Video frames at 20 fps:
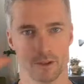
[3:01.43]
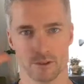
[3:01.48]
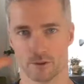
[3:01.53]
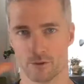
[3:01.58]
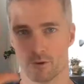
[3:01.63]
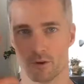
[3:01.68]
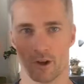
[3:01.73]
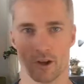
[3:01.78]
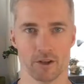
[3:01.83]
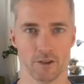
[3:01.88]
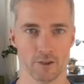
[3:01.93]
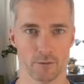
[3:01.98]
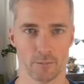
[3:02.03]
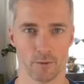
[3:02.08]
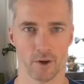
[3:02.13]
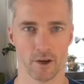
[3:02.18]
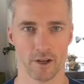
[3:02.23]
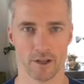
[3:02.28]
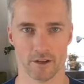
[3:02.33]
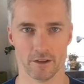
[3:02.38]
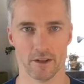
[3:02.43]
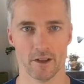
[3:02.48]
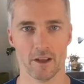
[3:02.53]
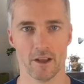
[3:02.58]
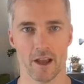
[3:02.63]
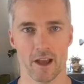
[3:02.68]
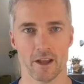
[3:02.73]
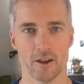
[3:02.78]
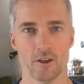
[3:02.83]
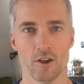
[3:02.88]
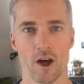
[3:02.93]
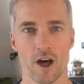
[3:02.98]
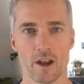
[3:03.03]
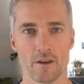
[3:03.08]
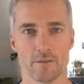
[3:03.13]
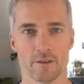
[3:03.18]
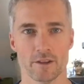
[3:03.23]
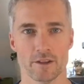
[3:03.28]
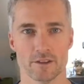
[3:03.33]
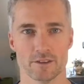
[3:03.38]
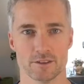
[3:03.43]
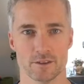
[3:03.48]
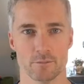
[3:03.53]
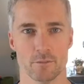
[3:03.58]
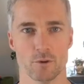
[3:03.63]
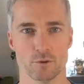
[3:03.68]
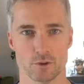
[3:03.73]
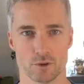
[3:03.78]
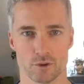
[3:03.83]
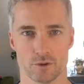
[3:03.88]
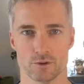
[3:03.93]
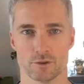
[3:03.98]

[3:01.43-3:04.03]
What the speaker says: that's going on in your brain, and a lot of it is emotional.